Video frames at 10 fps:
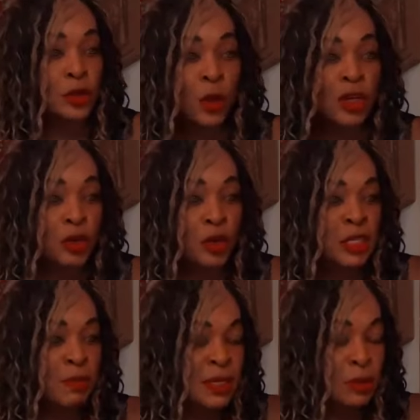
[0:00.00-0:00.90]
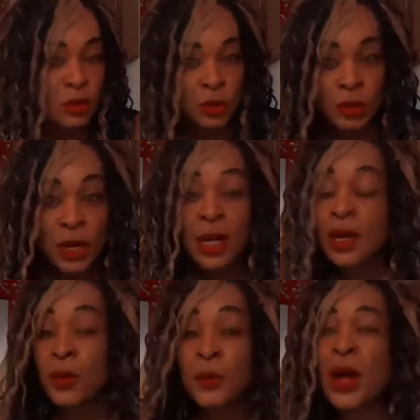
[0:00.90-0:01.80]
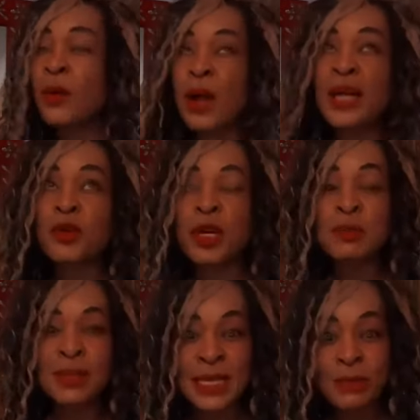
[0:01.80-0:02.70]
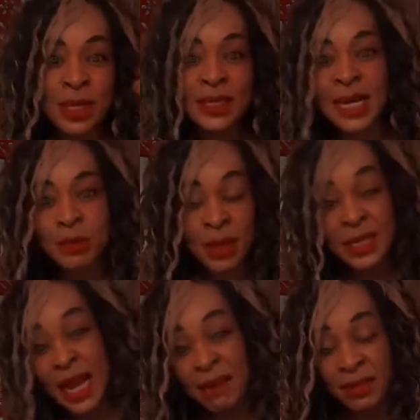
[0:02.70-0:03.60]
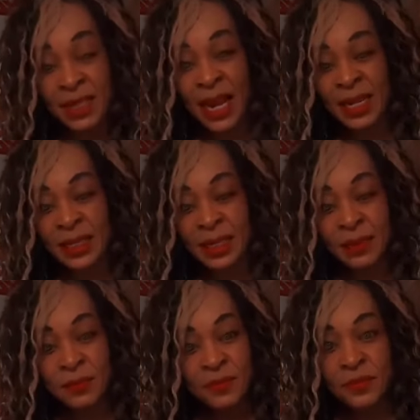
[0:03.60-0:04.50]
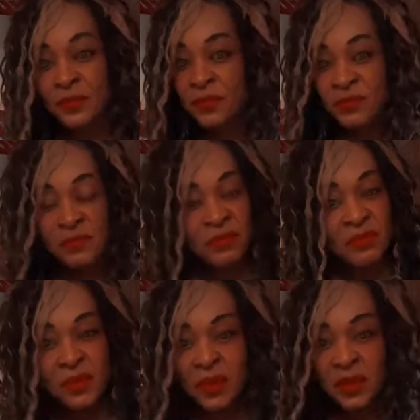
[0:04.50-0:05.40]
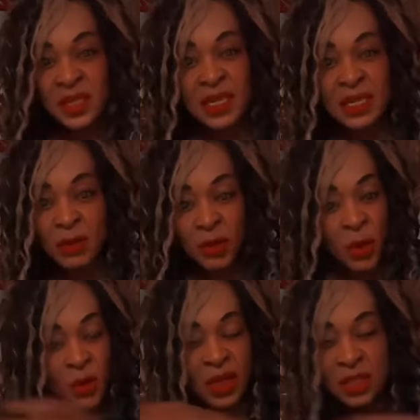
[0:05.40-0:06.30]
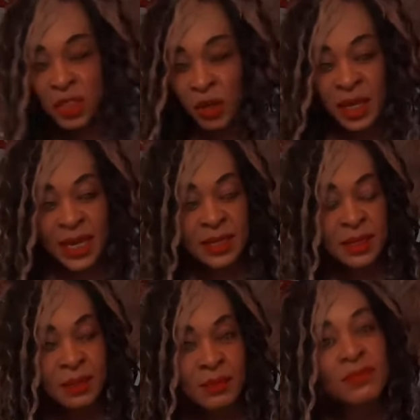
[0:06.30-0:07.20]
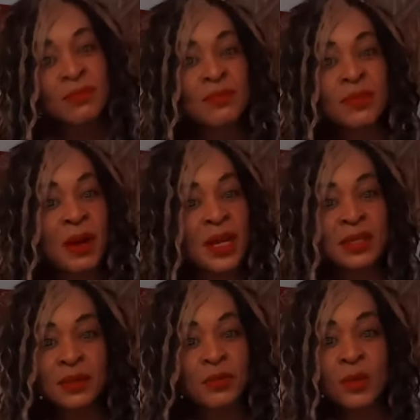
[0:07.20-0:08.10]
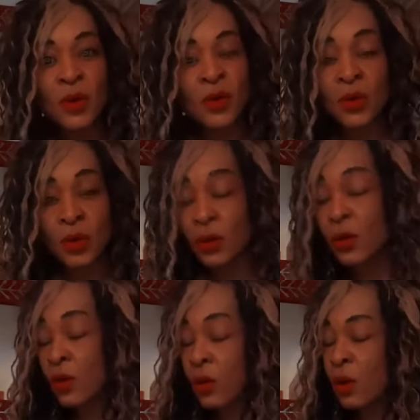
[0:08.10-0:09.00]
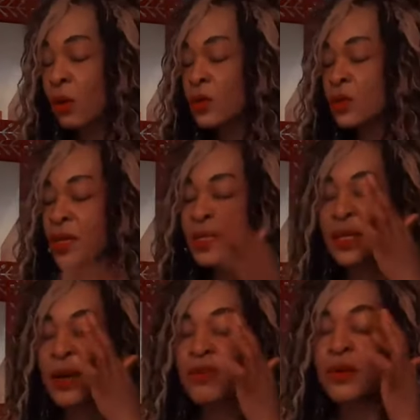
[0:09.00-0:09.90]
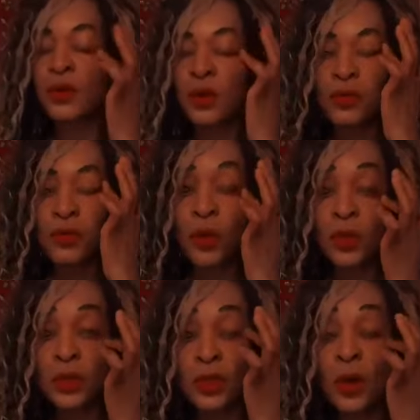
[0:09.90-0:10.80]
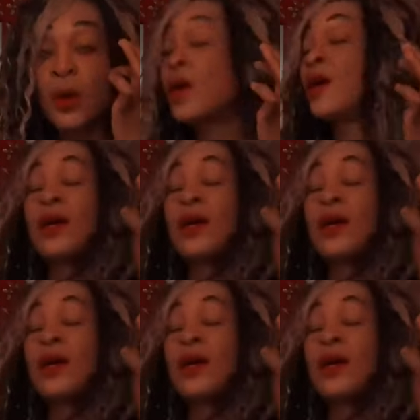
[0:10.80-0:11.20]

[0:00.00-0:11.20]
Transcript: you do on Christmas. Well, at Christmas, that's what he does with his advent calendar. Takes out all the chocolates, right, we've not not got law. Oh, so I said, Alfred, no, you've got to stop.